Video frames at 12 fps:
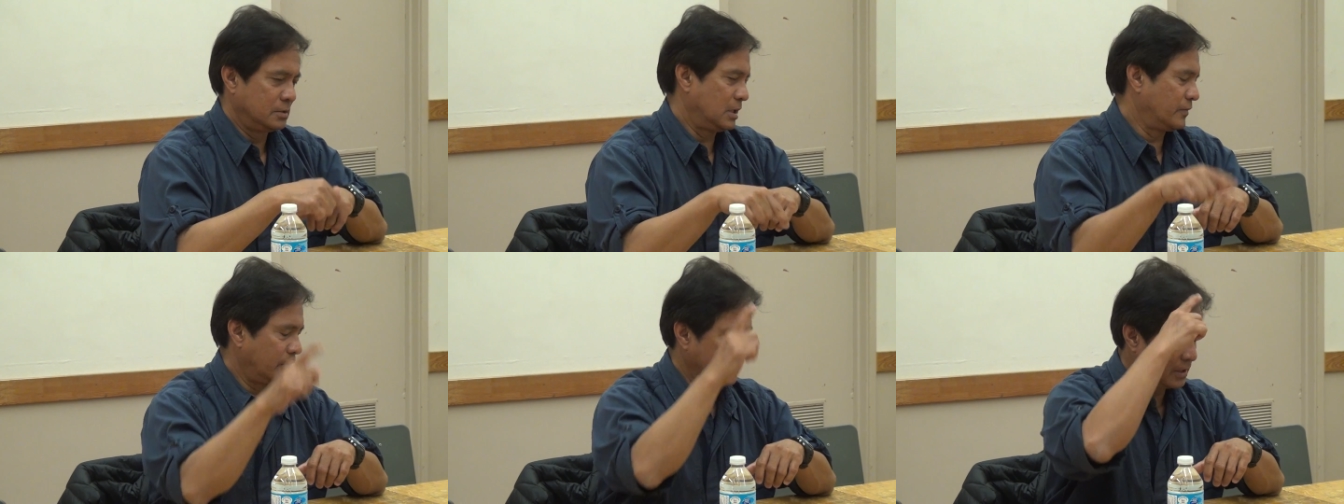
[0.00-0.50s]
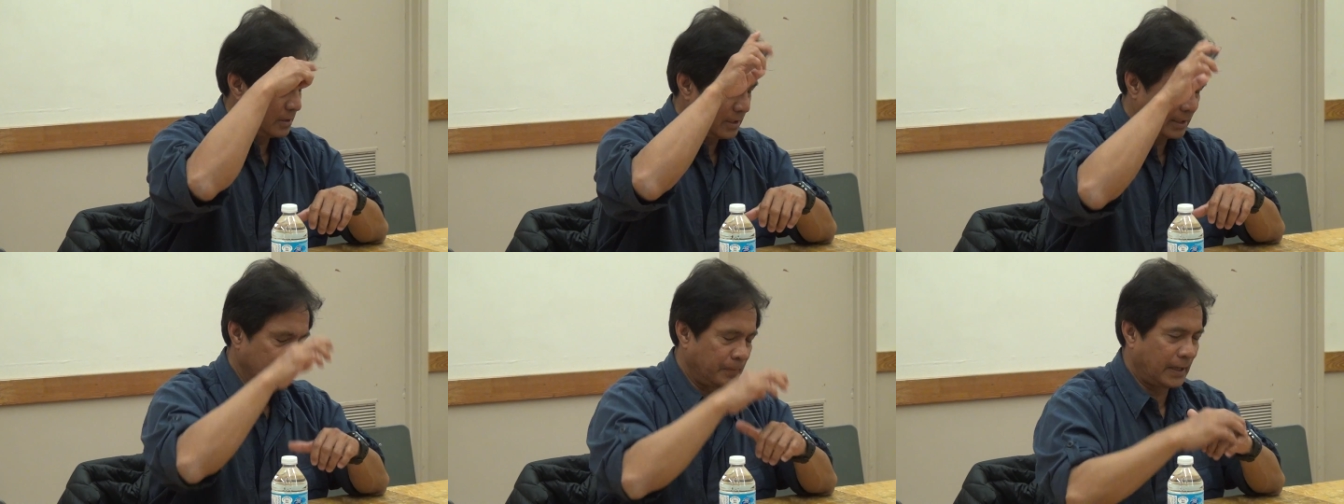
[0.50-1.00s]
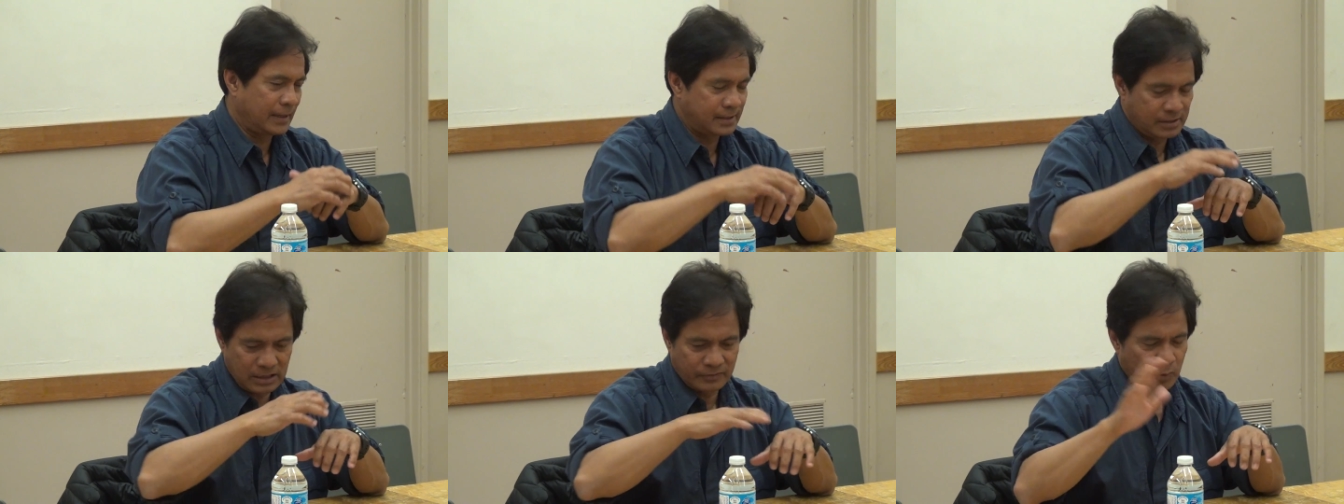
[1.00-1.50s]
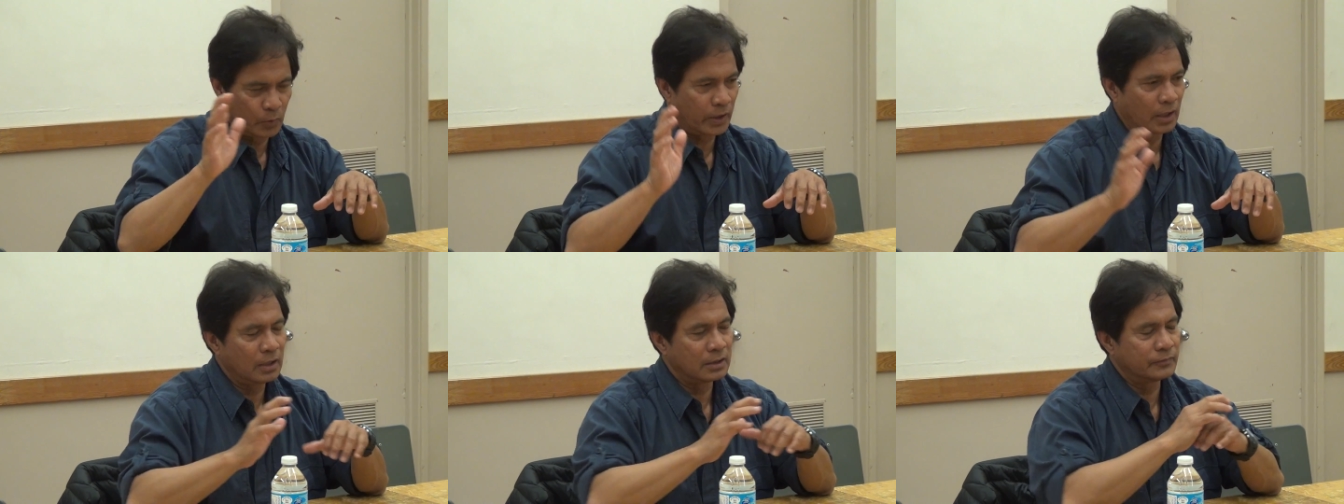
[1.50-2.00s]
never in the, in the past and never
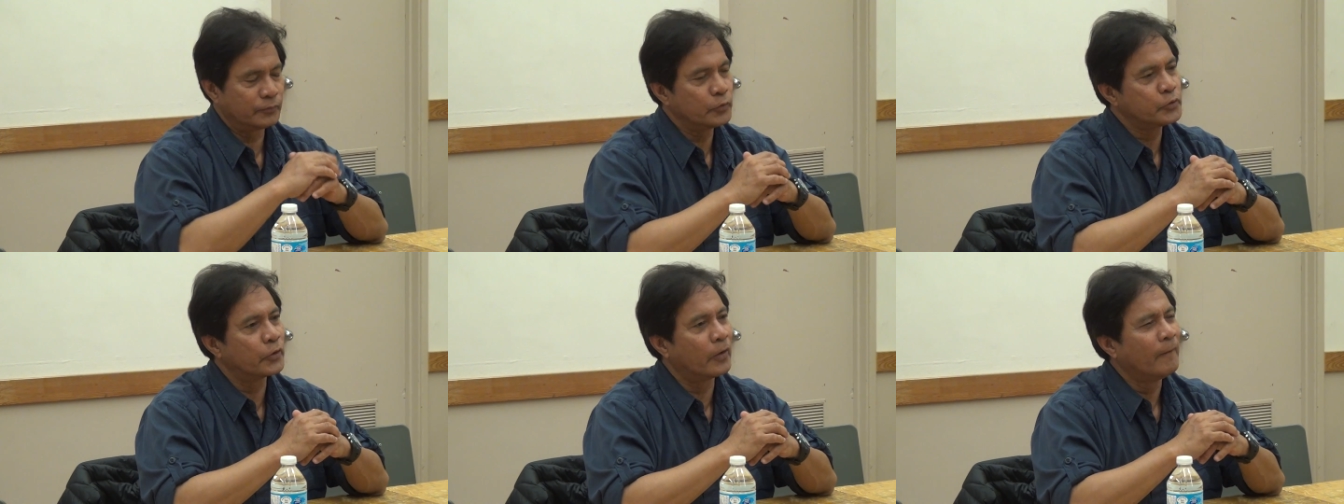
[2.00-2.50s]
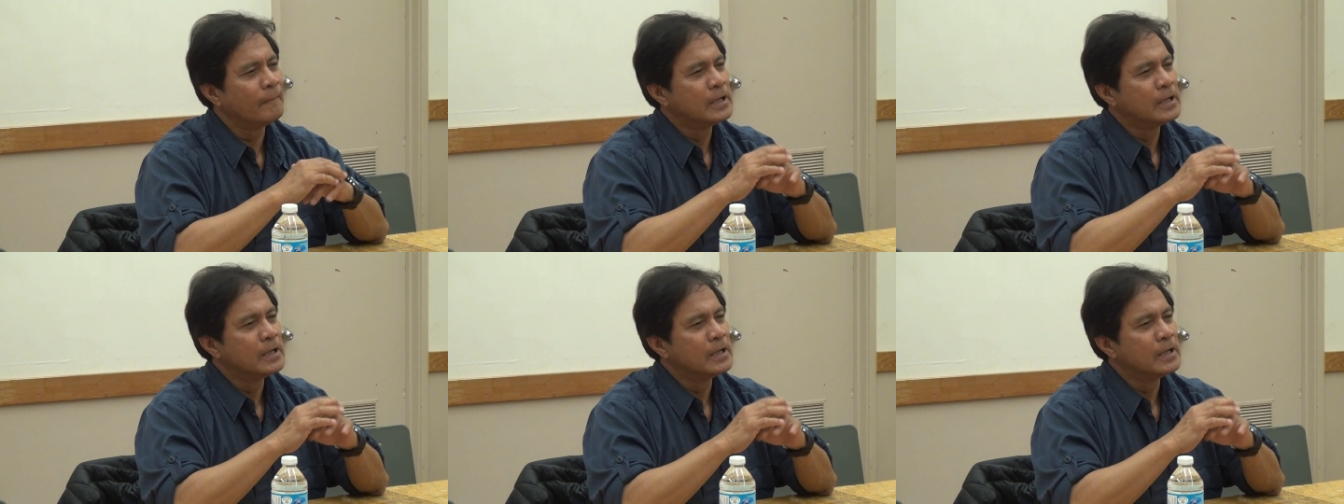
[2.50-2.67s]
will in the future,